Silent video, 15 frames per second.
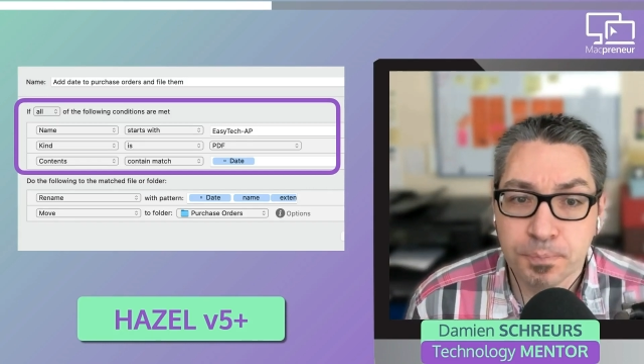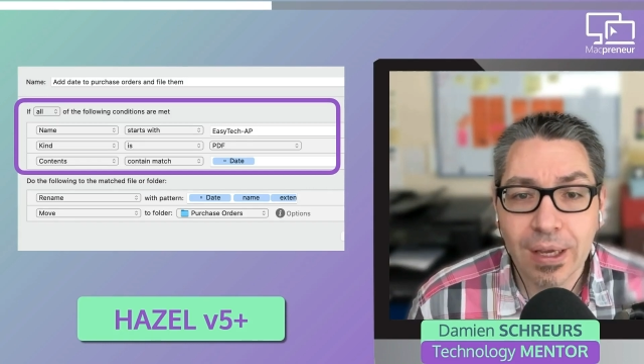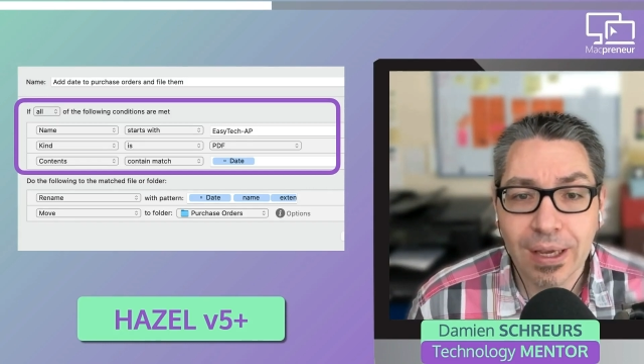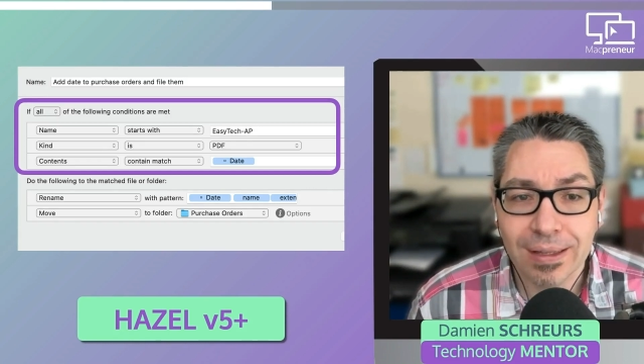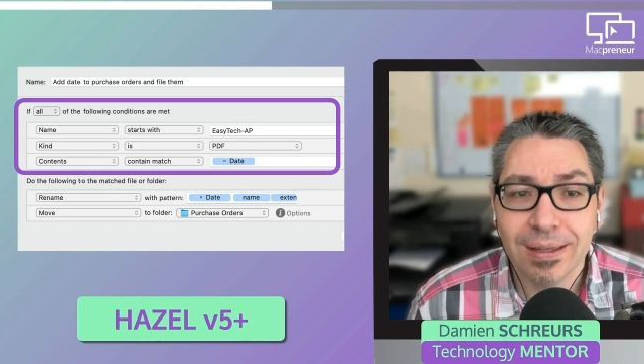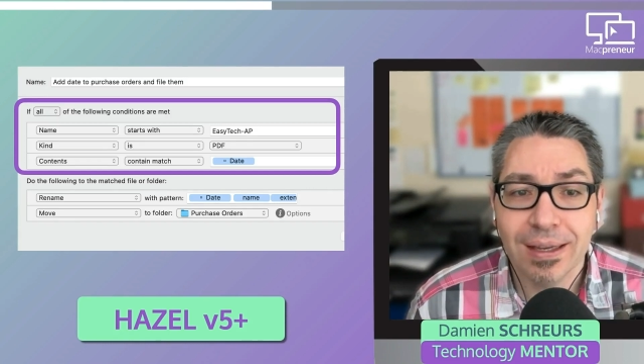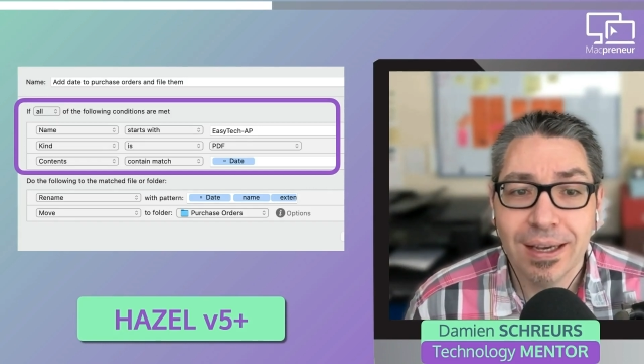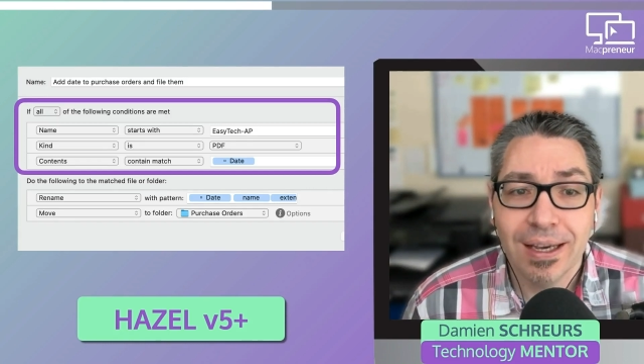
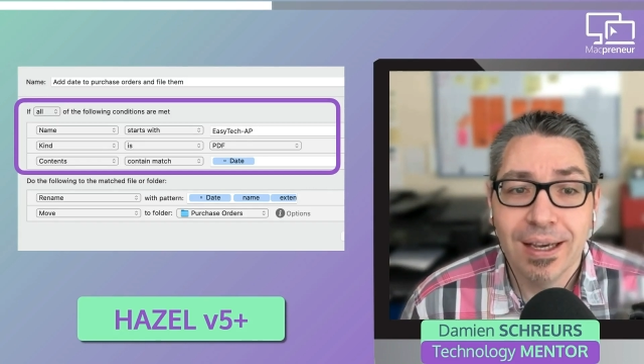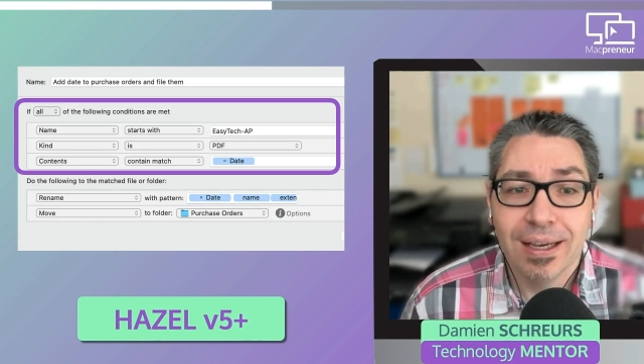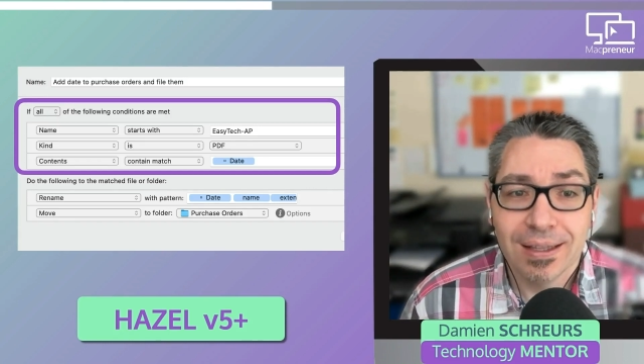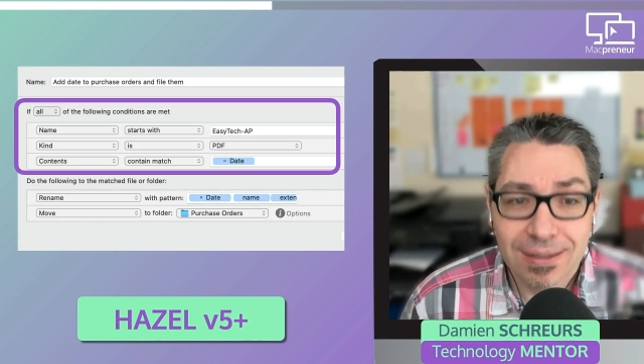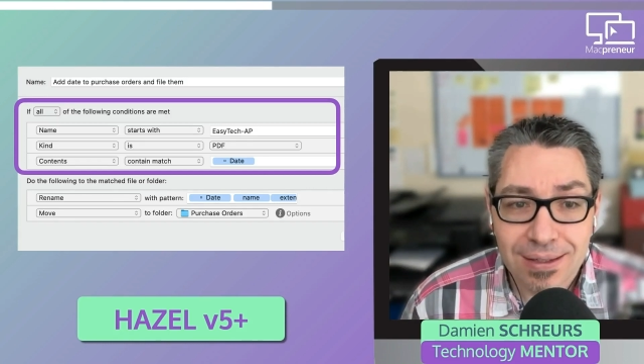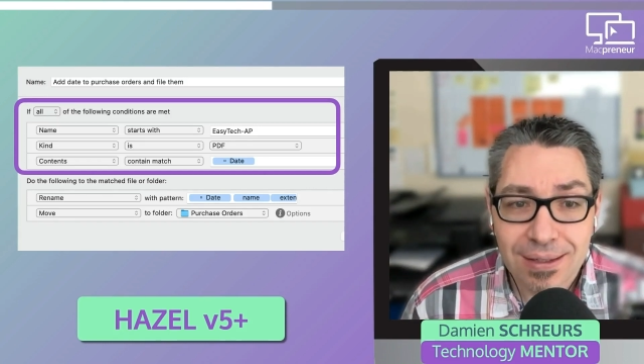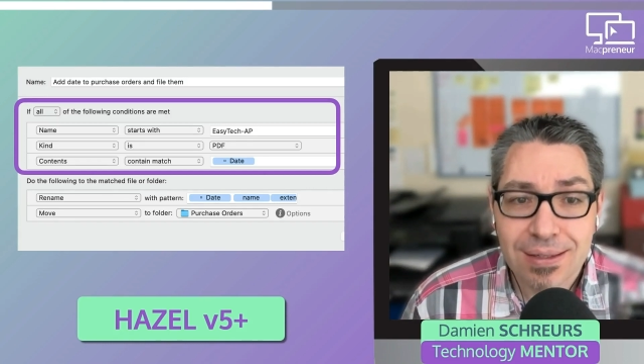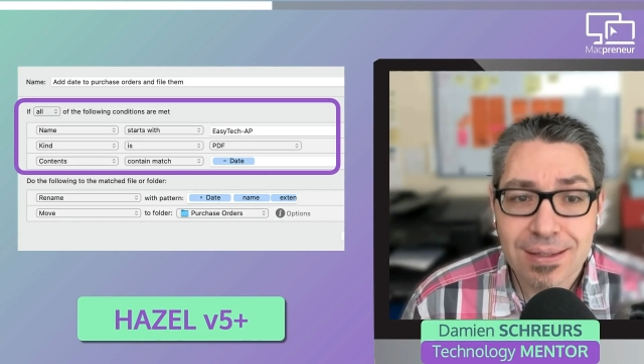And
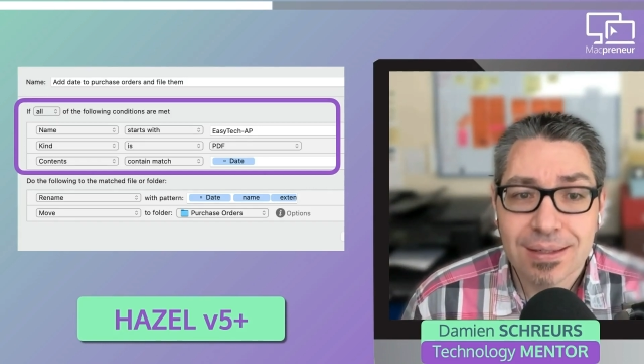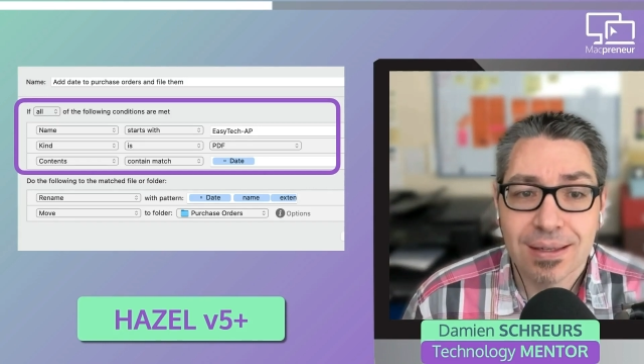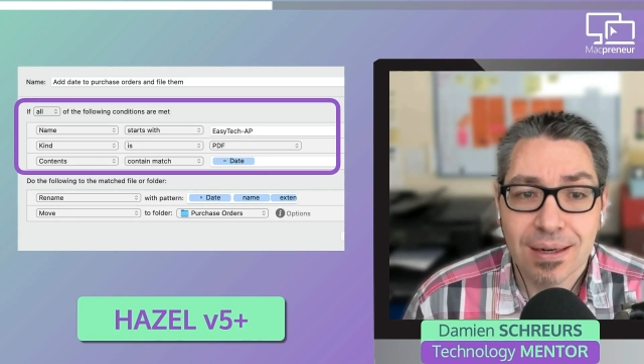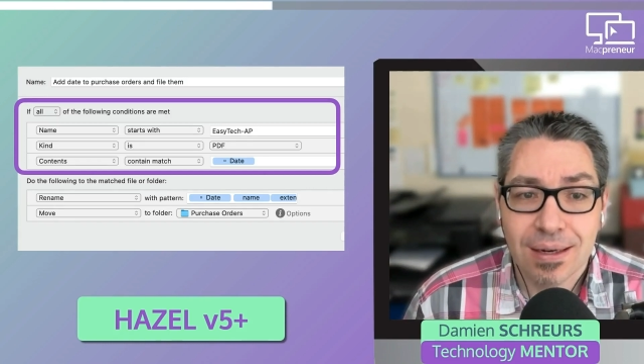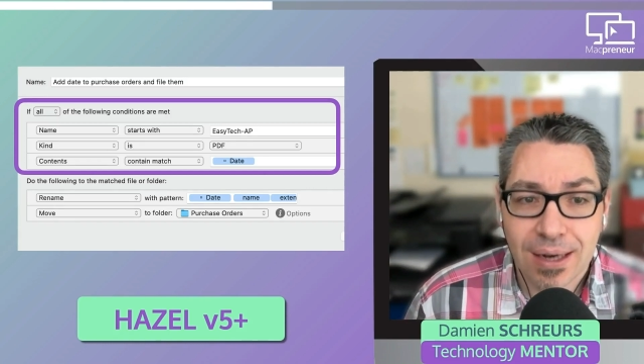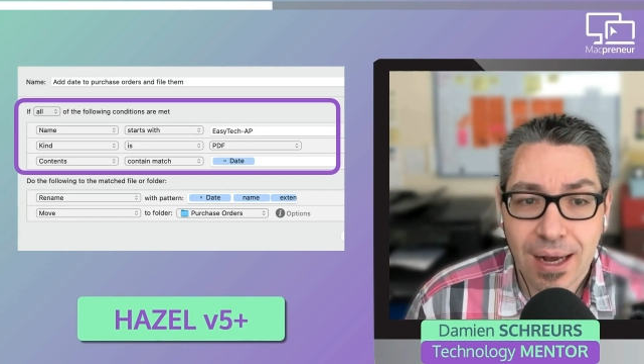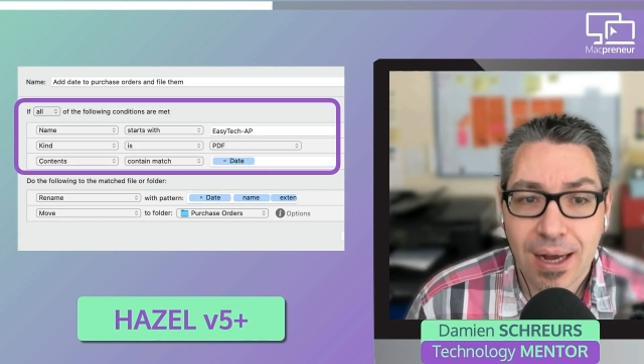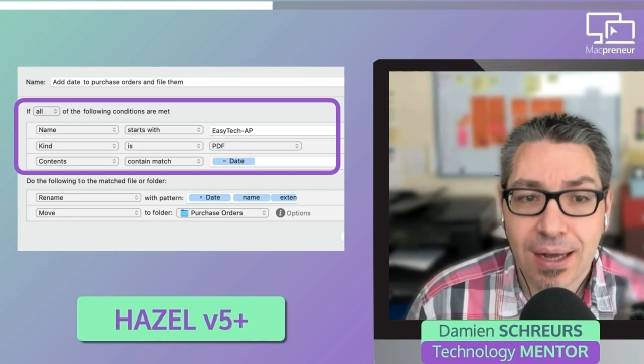this
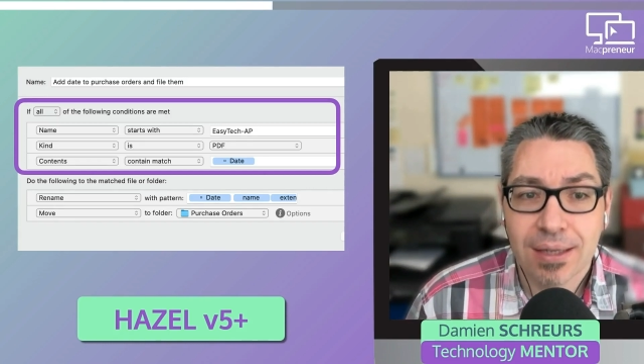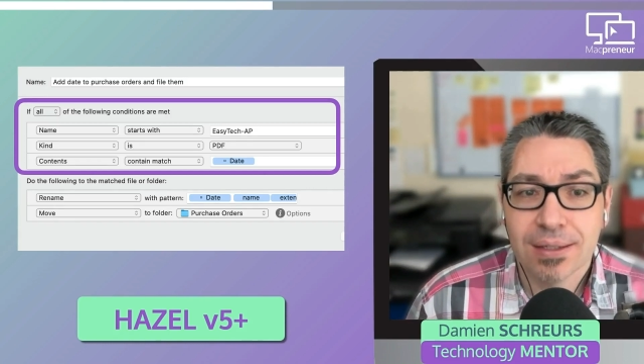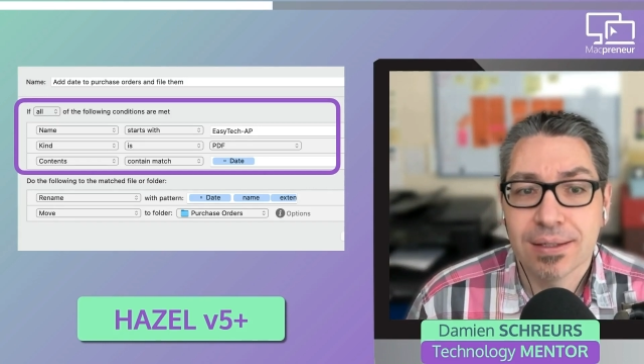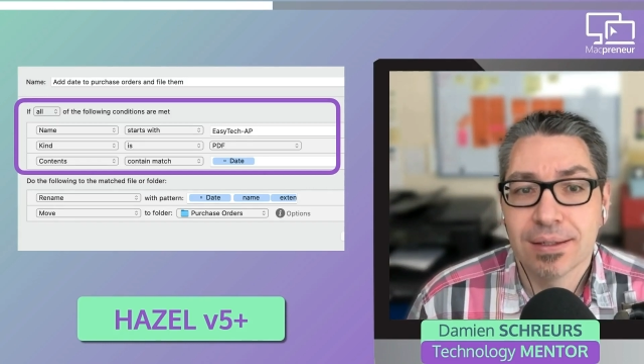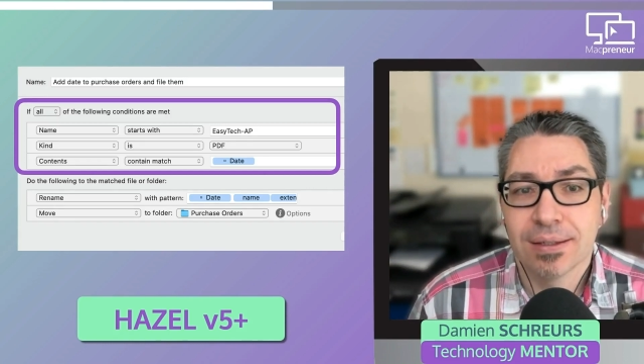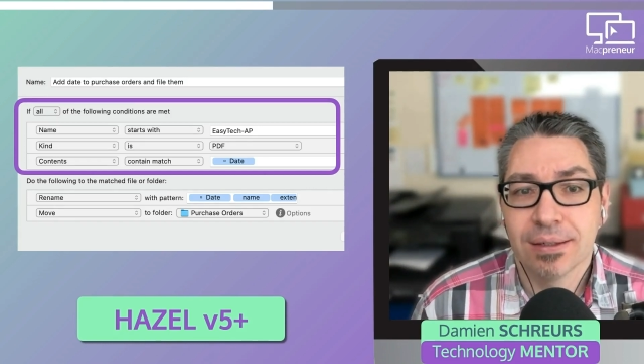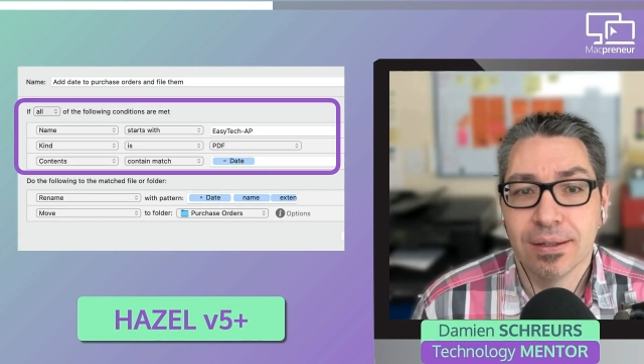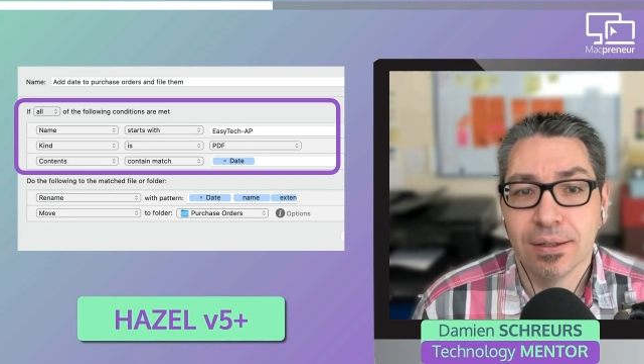
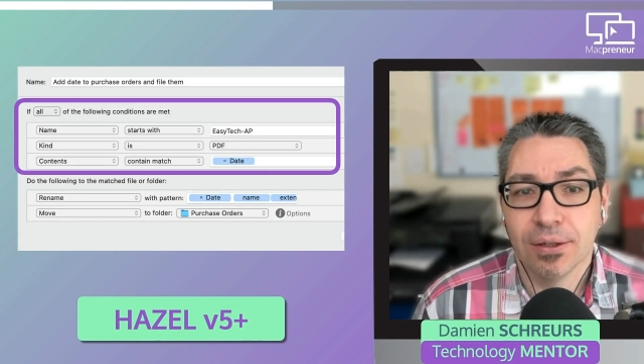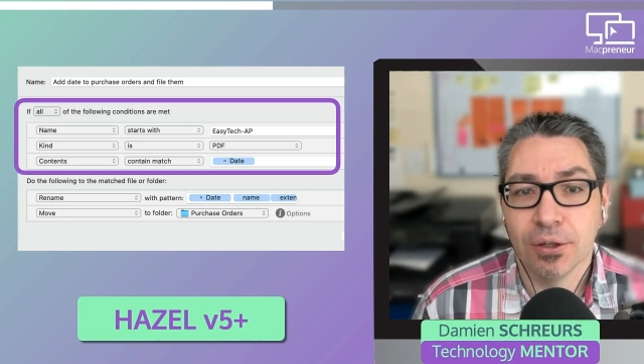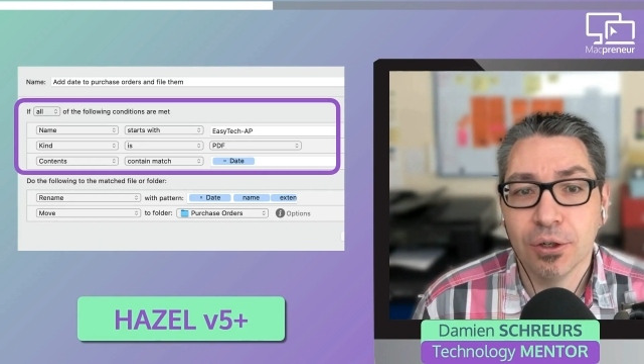last uh,